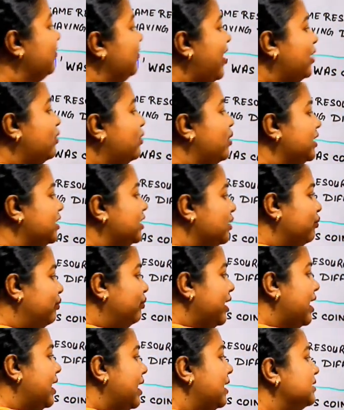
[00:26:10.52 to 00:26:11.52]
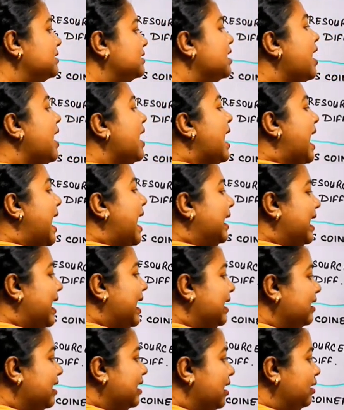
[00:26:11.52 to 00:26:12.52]
of aquatic plants and
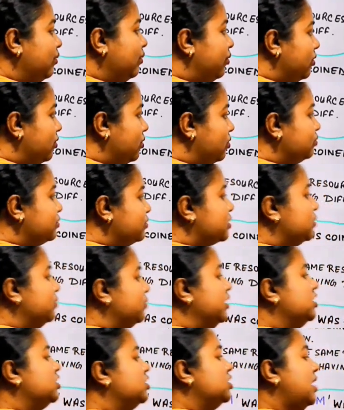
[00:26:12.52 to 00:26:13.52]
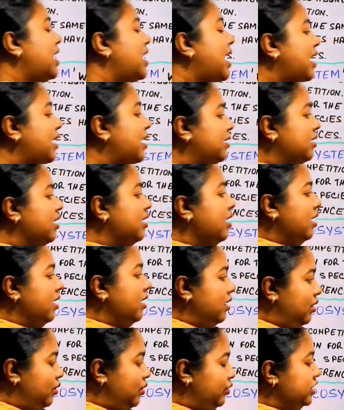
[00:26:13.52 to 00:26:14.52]
algal blooms which
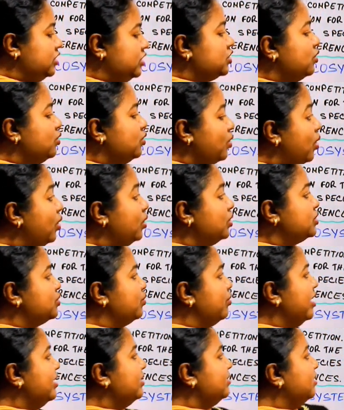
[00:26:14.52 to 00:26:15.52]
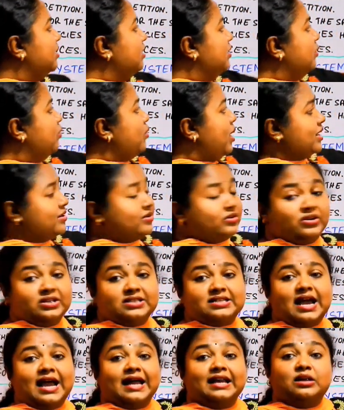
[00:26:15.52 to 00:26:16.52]
grows when the water
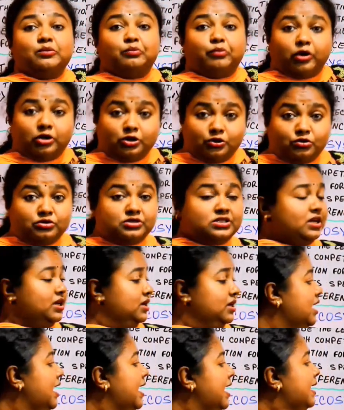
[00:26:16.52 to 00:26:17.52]
is highly polluted,